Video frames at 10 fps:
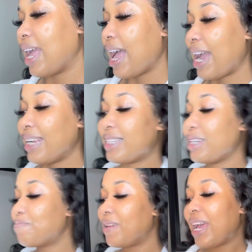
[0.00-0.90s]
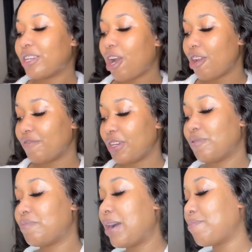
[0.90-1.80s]
I did a blood convent
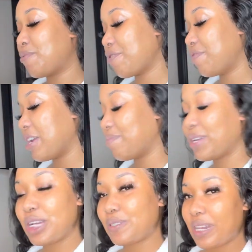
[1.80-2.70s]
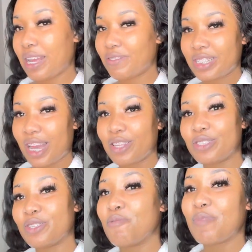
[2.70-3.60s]
with my boyfriend because we love each other
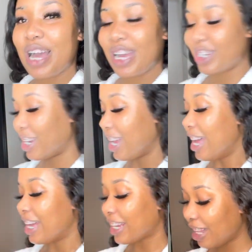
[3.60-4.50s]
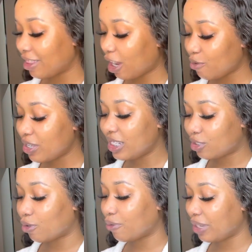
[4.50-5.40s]
so much. Ganda we eat
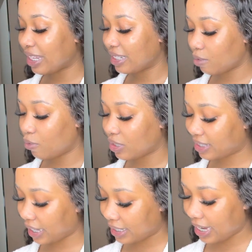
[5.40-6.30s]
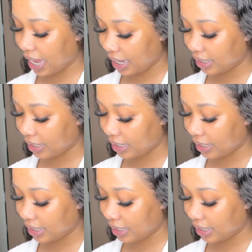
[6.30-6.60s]
weekends almost that time.